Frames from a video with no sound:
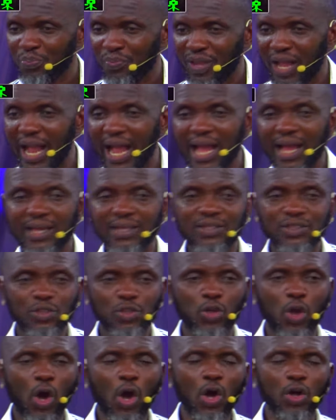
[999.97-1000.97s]
And
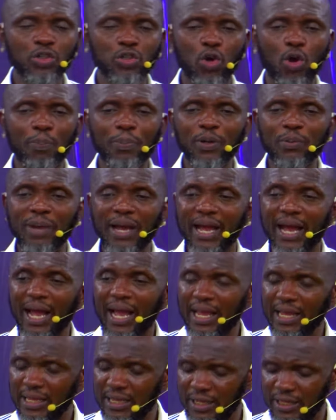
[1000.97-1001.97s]
God opened my
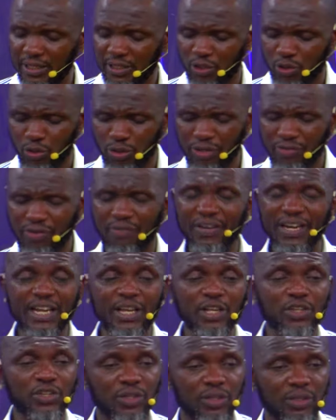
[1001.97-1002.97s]
eyes to the
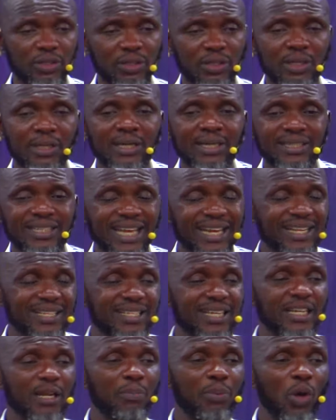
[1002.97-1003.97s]
revelation that is
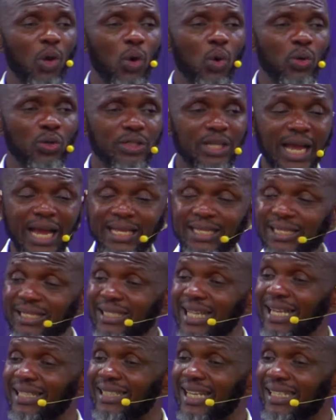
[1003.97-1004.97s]
in the blood, I
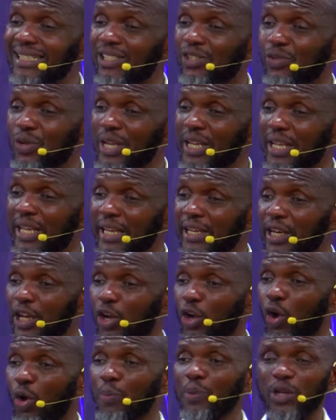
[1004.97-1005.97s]
started drinking the
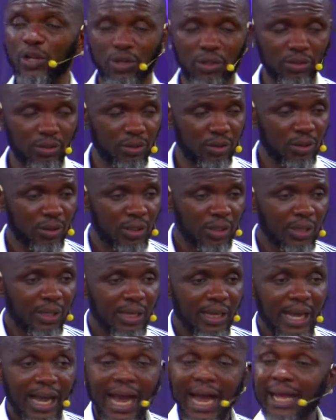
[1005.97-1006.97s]
communion.
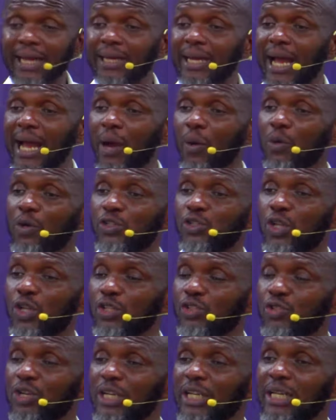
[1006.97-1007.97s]
And I was just
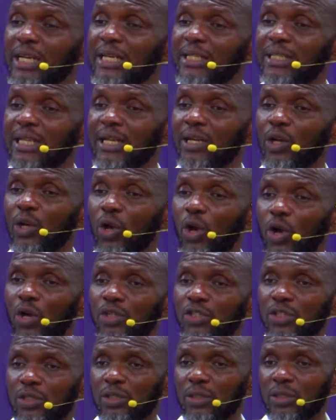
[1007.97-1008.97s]
drinking. I said,
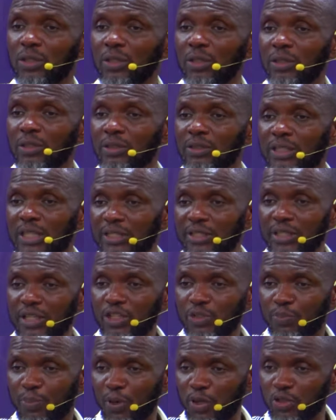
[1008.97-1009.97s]
Lord, this is
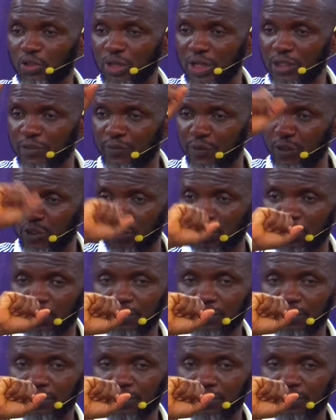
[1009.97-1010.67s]
blood transfusion.